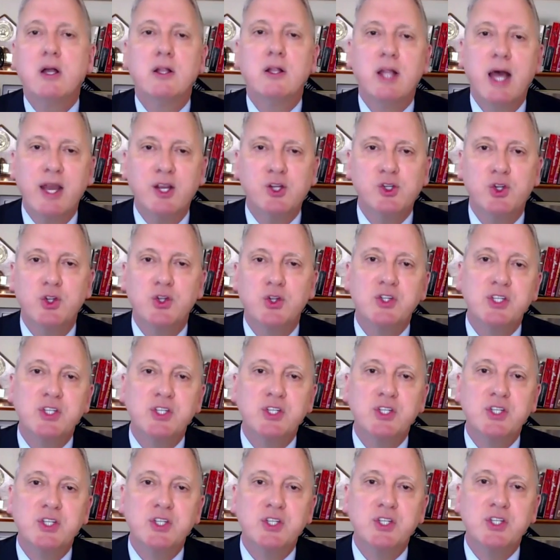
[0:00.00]
elections
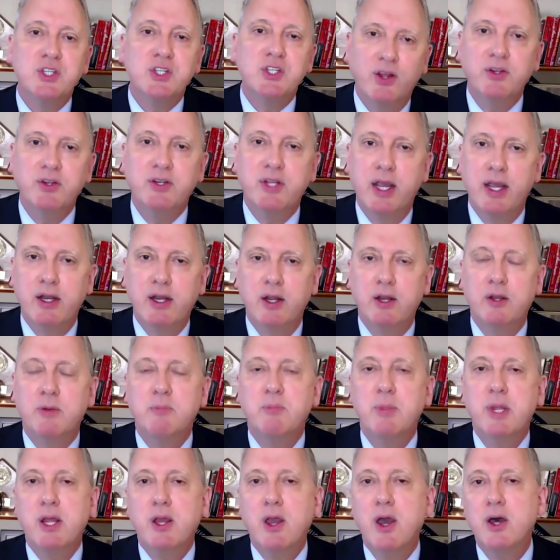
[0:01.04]

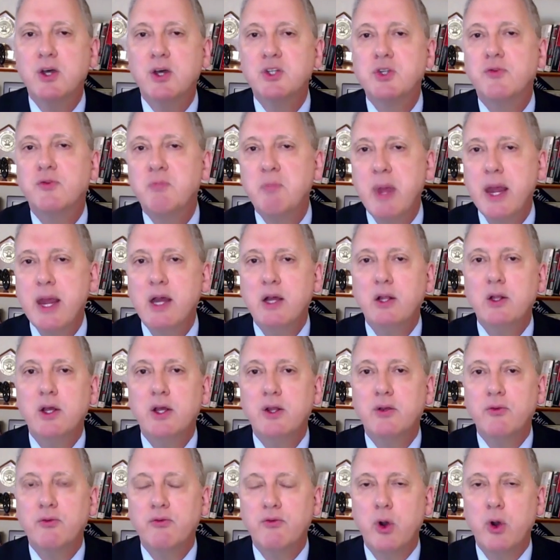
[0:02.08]
invalidated because of mail
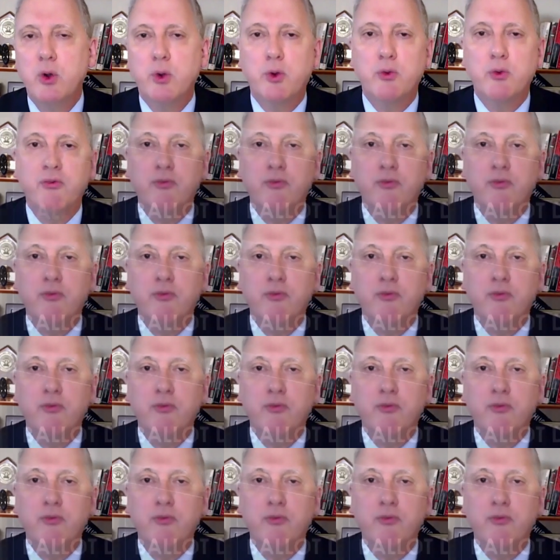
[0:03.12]
in voter